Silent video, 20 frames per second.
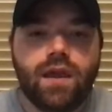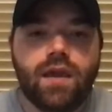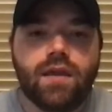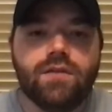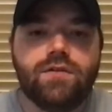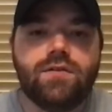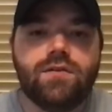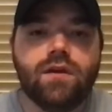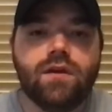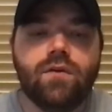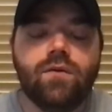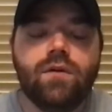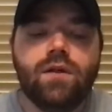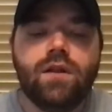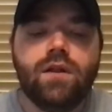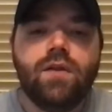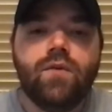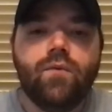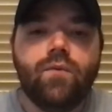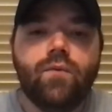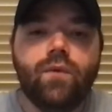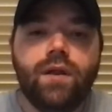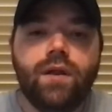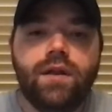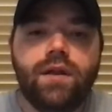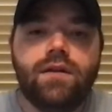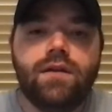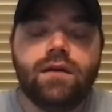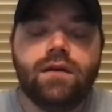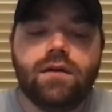And so we
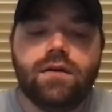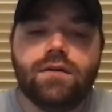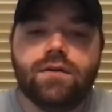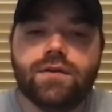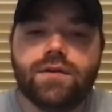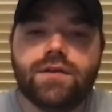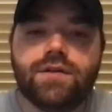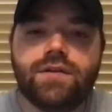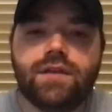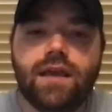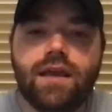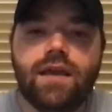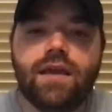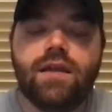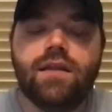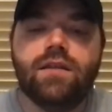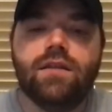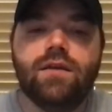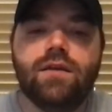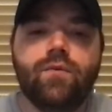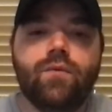need to understand